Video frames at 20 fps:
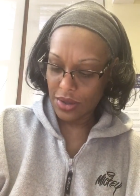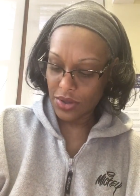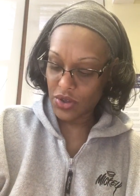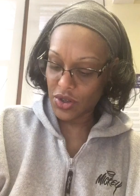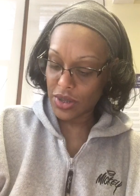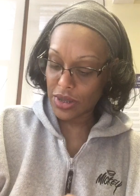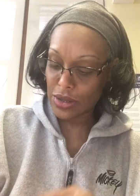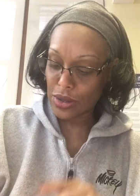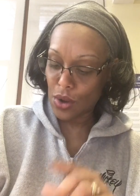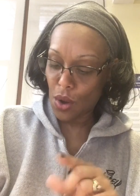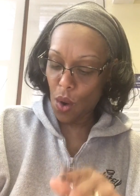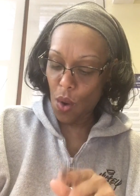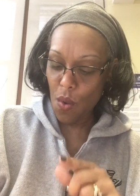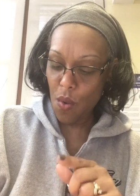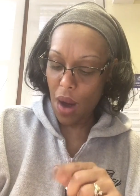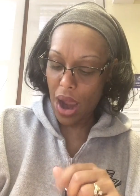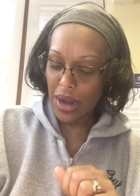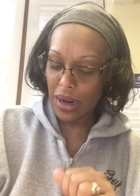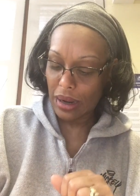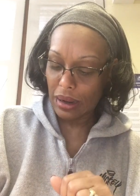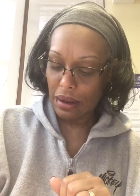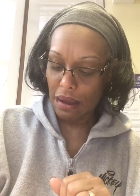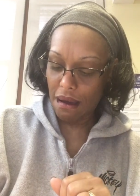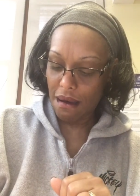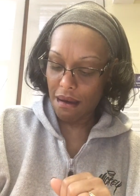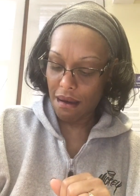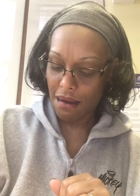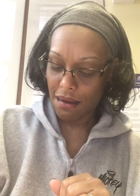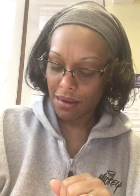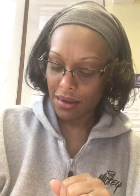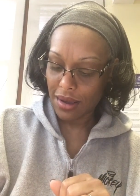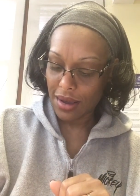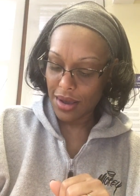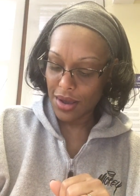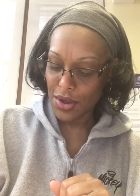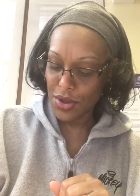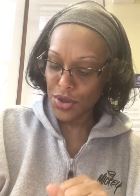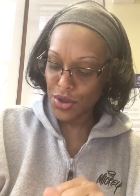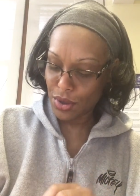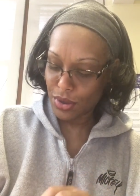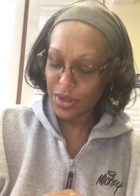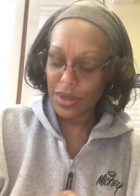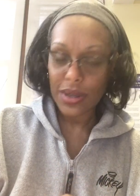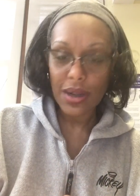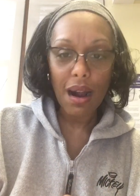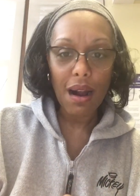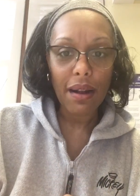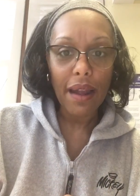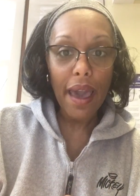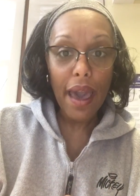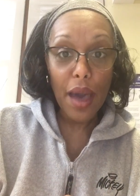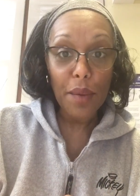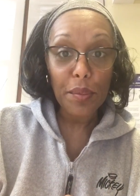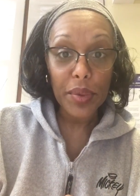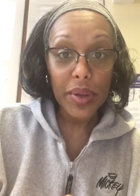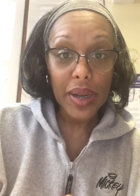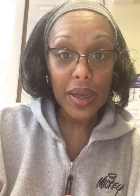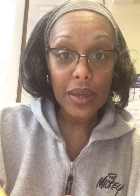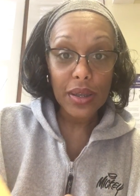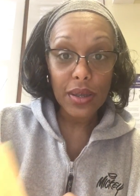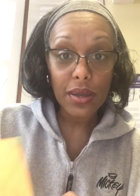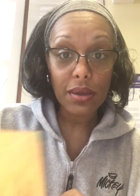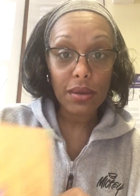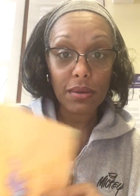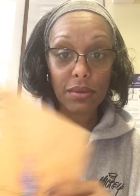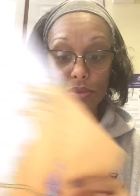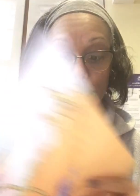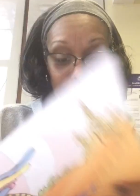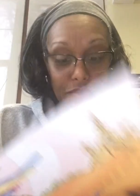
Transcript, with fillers: Just go right along. You'll start happening too.